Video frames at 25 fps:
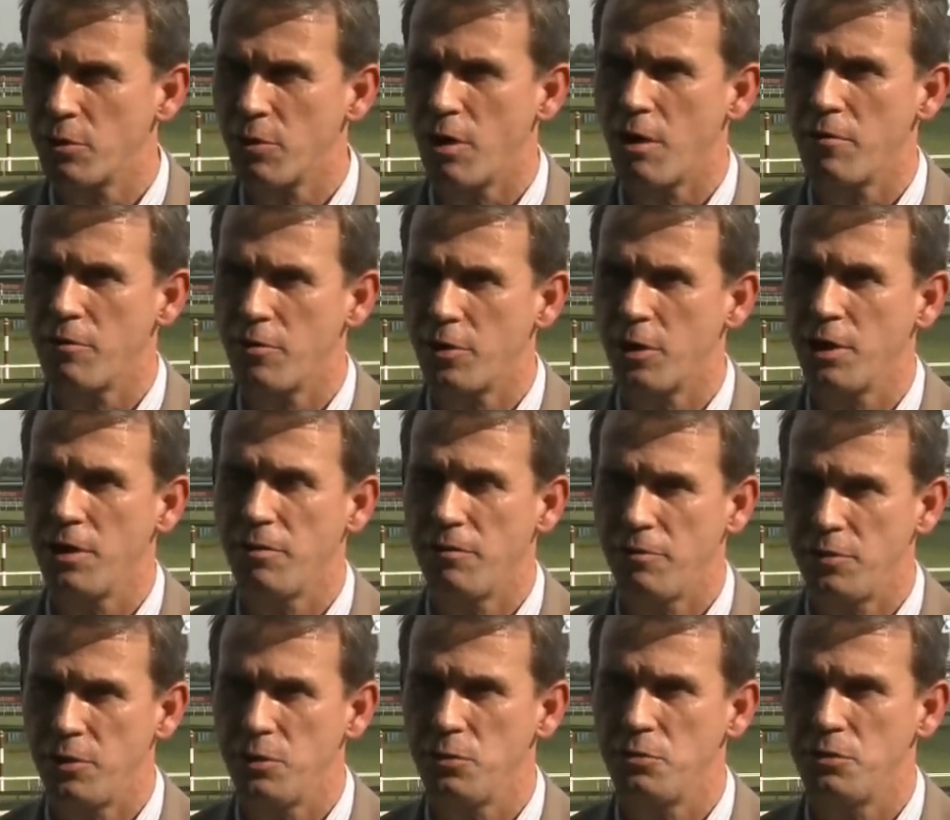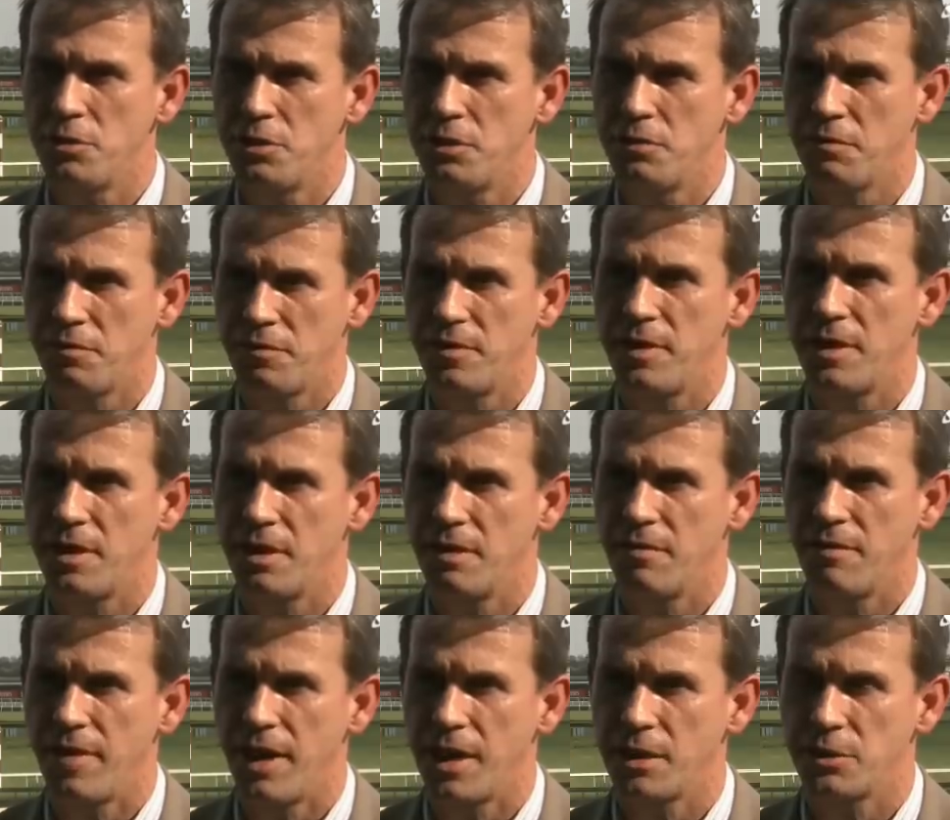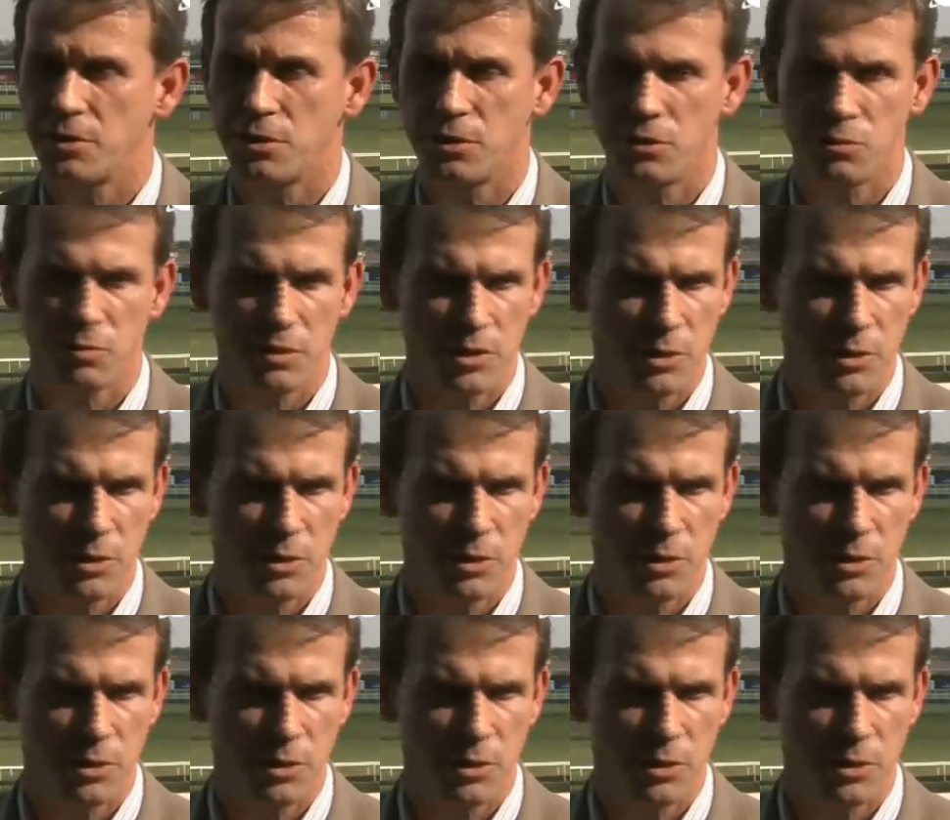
There are very few definitive answers.